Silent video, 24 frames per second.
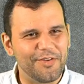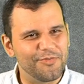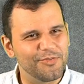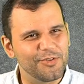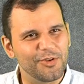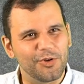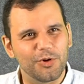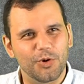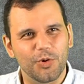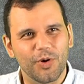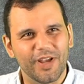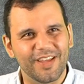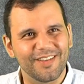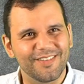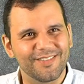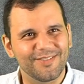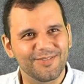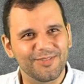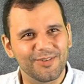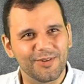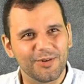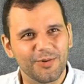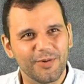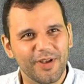I feel great. I
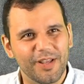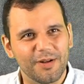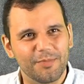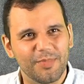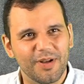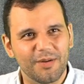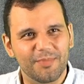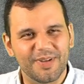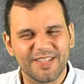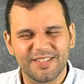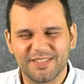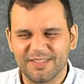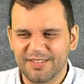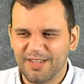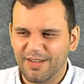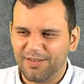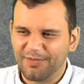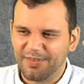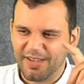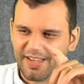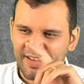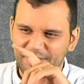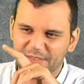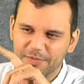feel great about
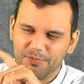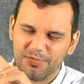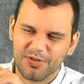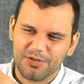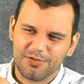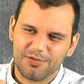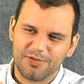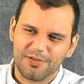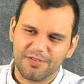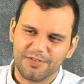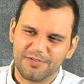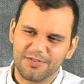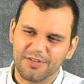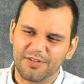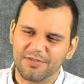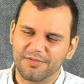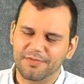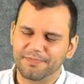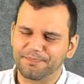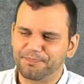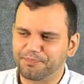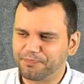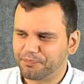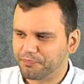myself. I have the picture on the show.
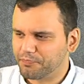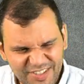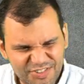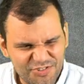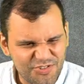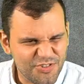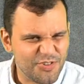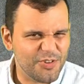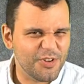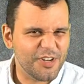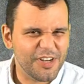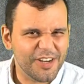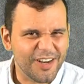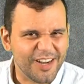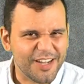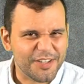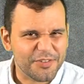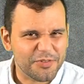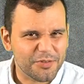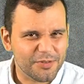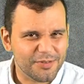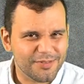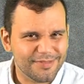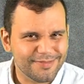It's junior high
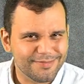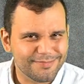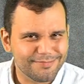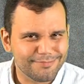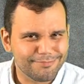school.